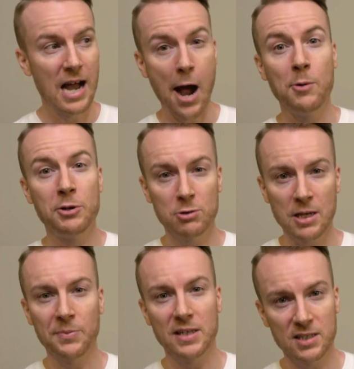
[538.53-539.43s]
I would do
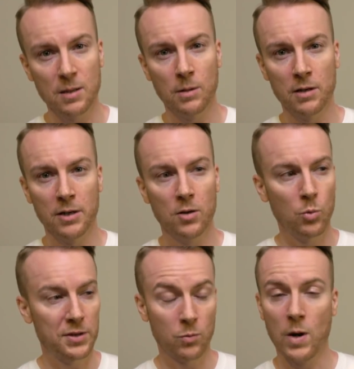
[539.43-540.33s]
something similar
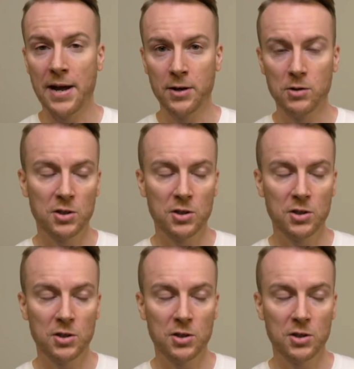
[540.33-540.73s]
with the Rhino,